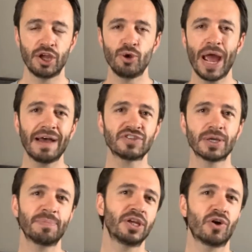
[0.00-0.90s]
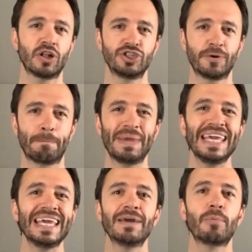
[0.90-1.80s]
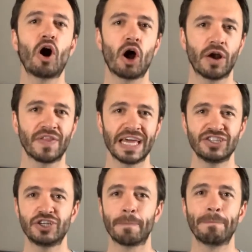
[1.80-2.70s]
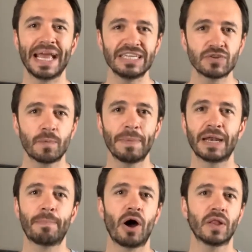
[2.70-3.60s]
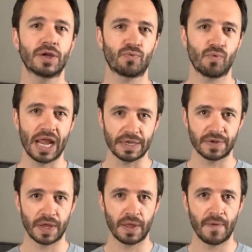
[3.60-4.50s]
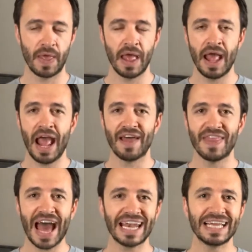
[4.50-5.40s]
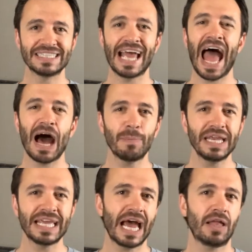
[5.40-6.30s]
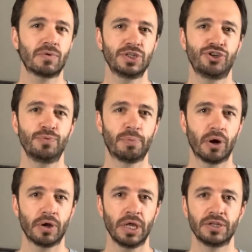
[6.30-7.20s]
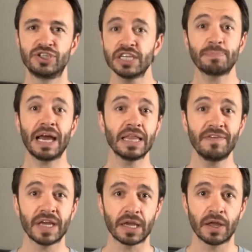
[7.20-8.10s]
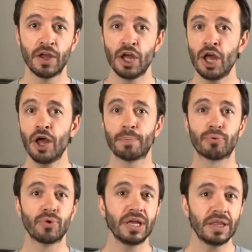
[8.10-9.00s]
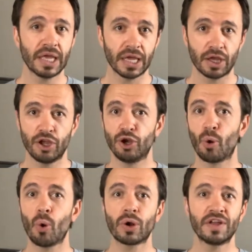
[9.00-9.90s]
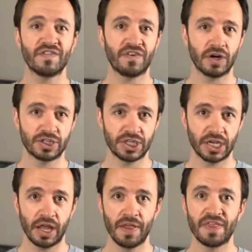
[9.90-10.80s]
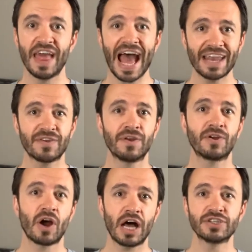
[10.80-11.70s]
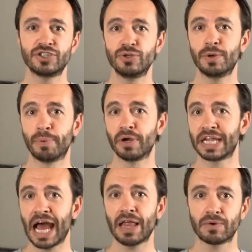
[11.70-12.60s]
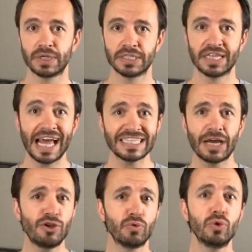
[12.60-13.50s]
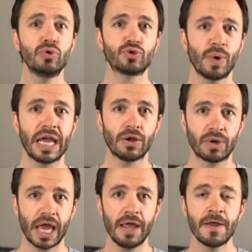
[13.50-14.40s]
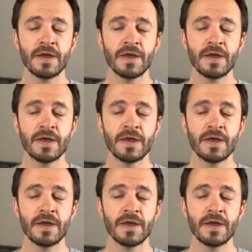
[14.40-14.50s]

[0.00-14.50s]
You have something called your BMR, that is your basal metabolic rate. And that is how many calories you burn just by living, breathing, your organ function. That causes you to burn calories. And that's how you lose weight, okay?